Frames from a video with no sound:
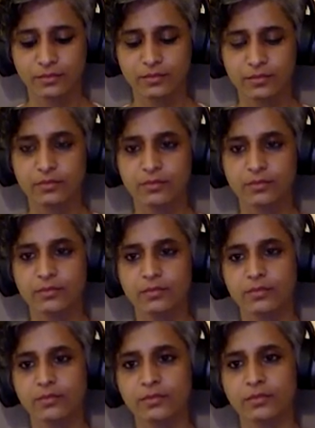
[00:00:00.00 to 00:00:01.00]

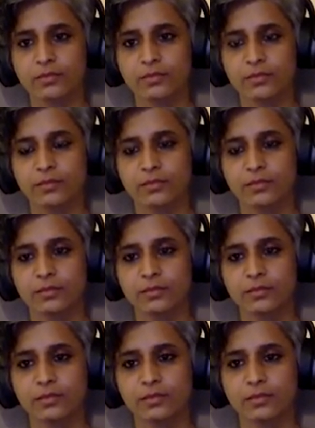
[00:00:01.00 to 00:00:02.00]

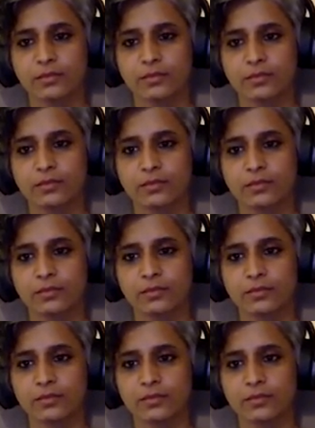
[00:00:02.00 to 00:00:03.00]

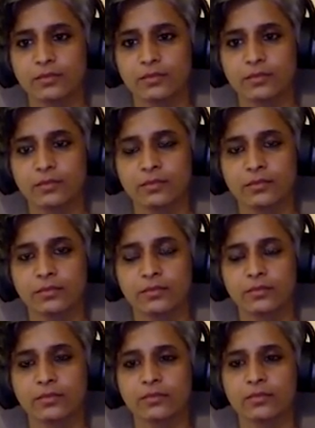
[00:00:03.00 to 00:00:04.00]

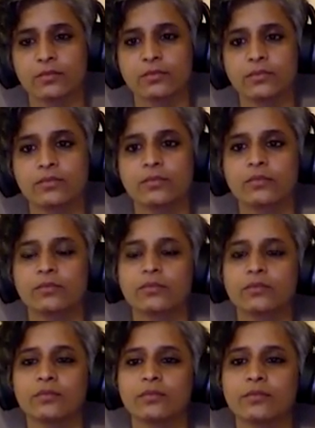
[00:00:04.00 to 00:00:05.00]
[no speech]